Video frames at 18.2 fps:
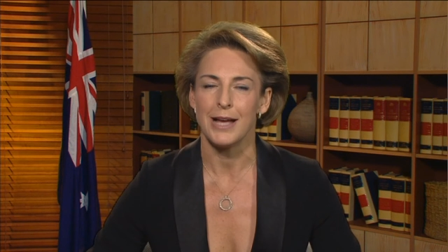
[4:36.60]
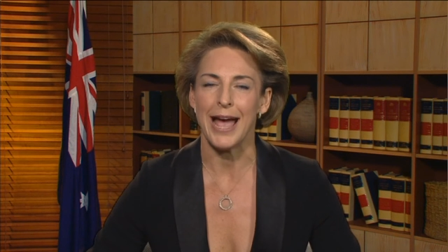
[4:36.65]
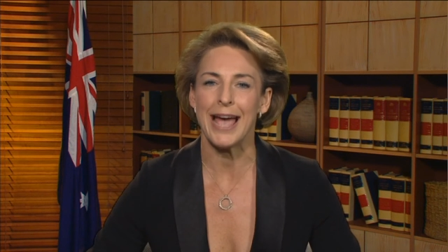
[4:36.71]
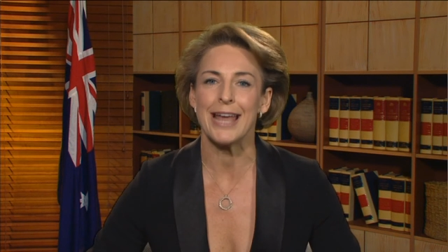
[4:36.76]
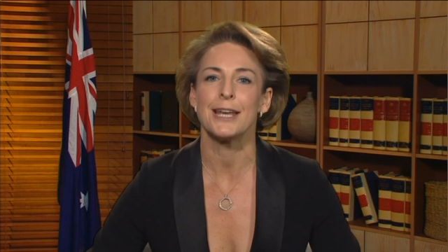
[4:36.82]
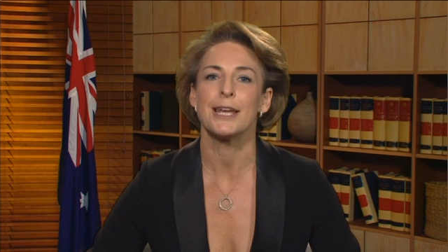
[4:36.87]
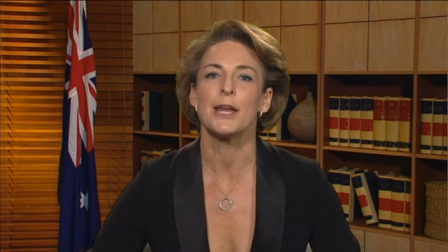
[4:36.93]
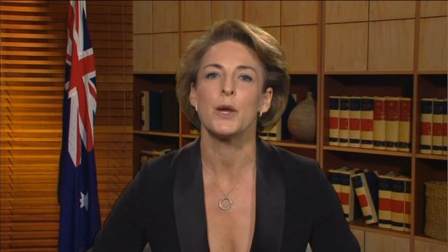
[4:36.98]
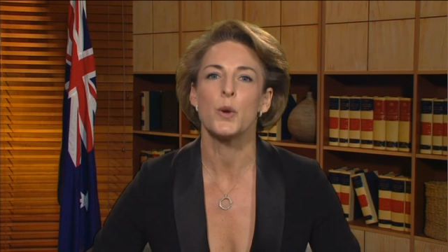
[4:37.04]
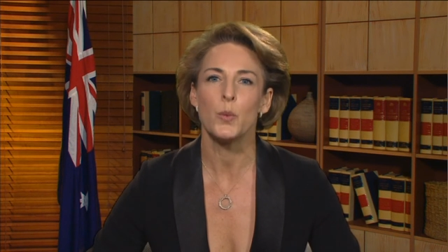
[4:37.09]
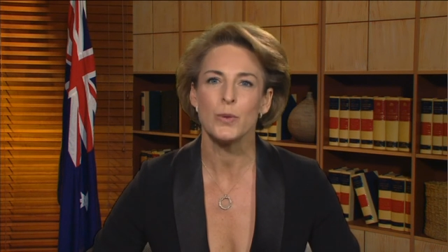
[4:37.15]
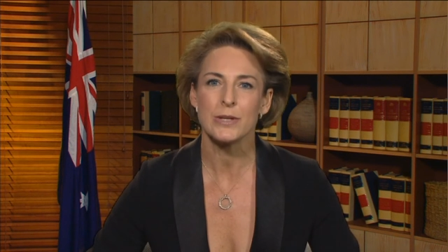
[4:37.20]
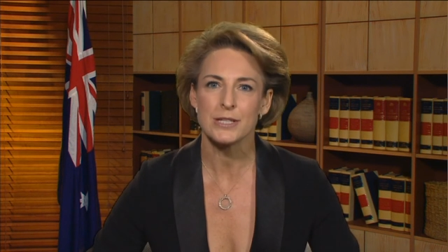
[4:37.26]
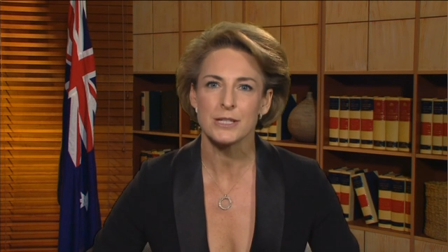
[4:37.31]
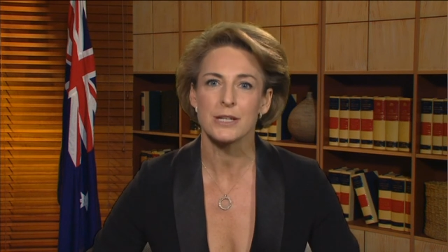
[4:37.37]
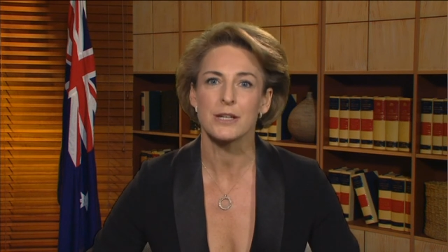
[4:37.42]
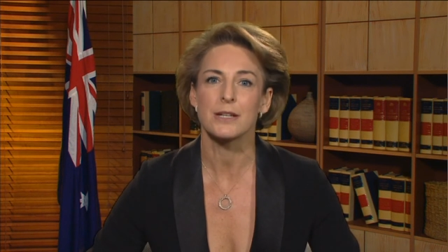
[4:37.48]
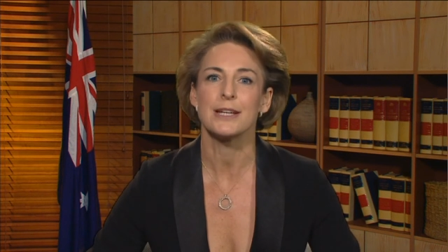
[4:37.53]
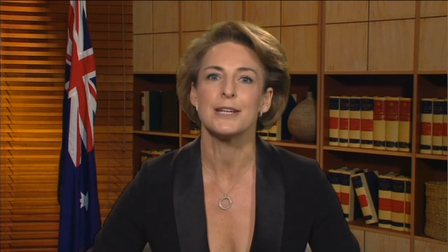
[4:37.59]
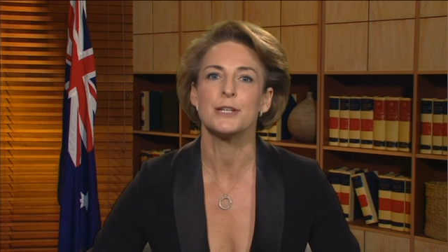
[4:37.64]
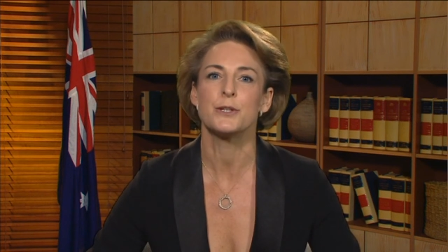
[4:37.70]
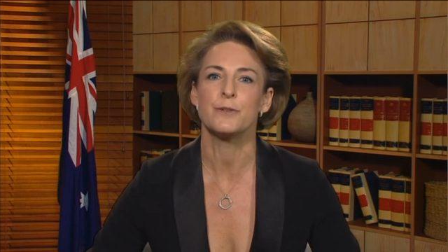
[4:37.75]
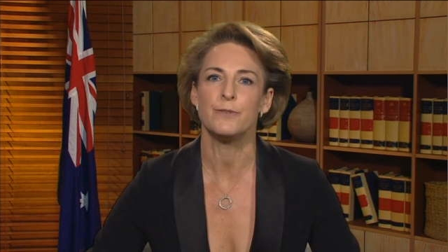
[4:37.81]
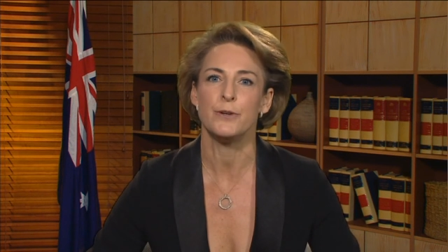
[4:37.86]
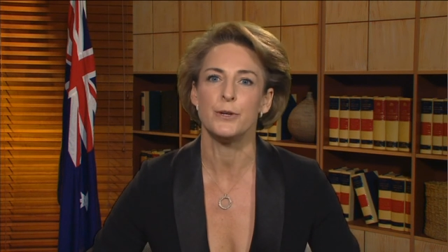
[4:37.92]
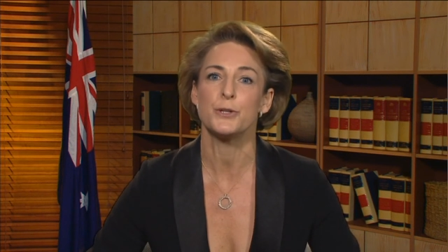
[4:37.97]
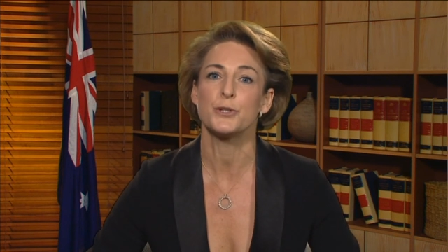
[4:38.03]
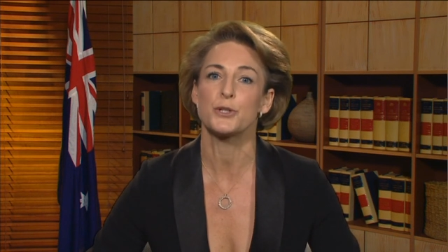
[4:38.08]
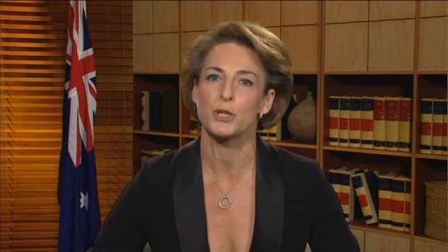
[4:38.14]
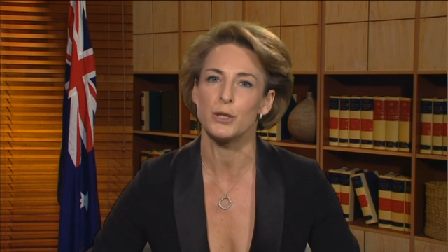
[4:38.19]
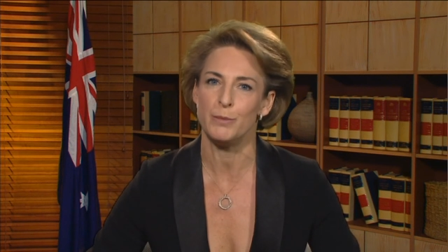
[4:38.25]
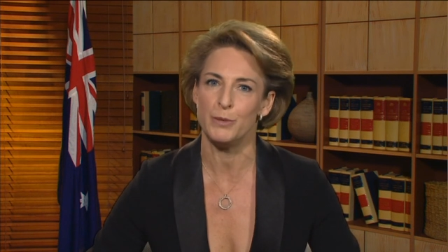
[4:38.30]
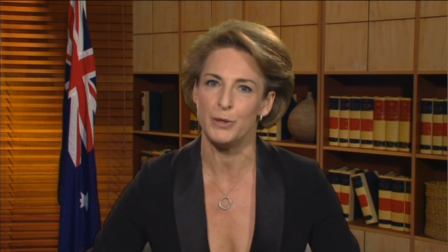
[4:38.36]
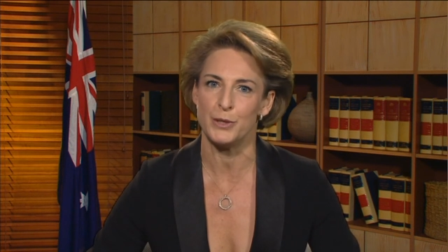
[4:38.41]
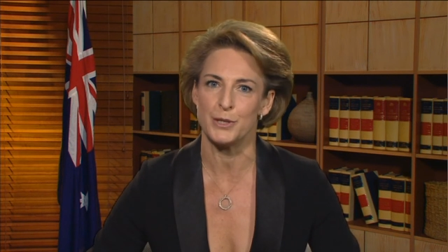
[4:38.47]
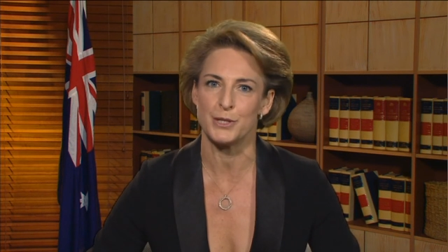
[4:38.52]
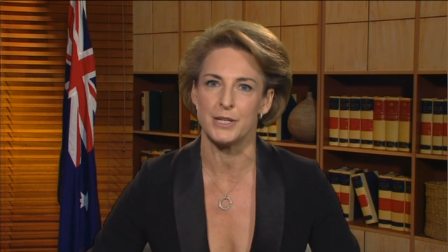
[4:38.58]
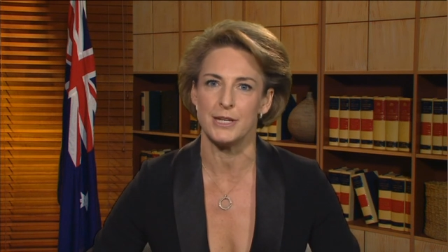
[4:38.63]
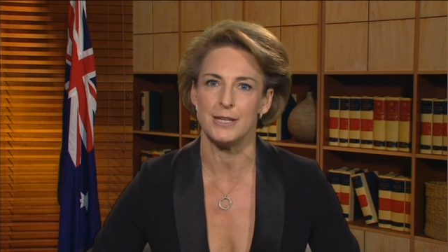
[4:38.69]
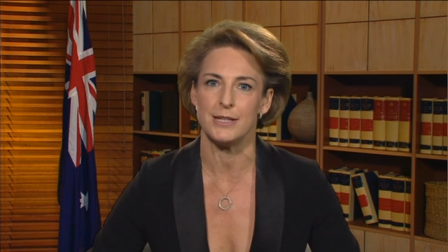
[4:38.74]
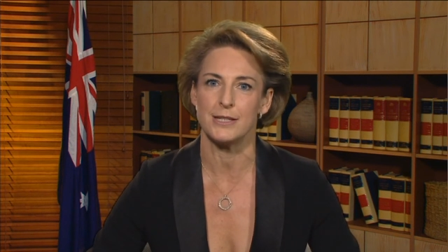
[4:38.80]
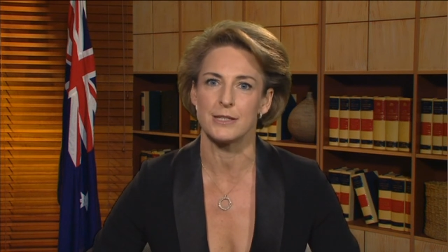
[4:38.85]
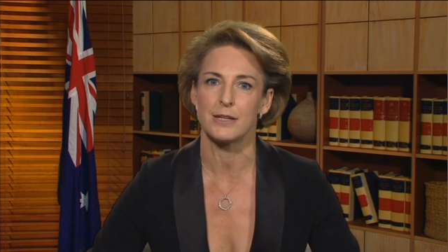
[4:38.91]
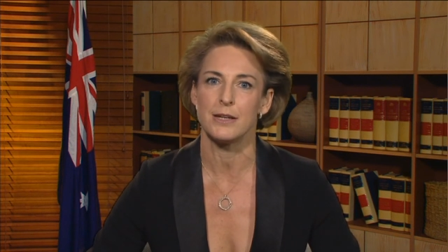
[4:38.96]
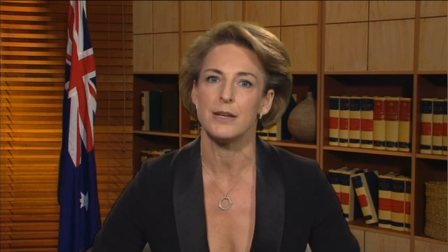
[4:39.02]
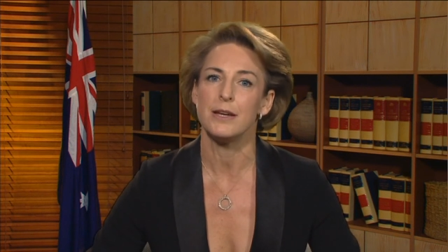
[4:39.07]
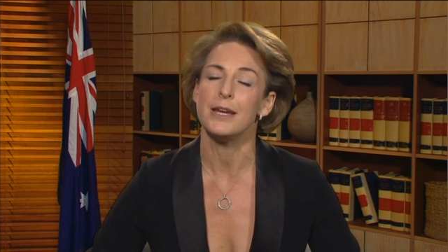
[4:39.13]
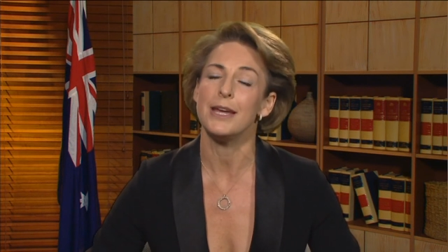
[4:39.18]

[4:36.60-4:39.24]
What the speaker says: and linguistically diverse communities,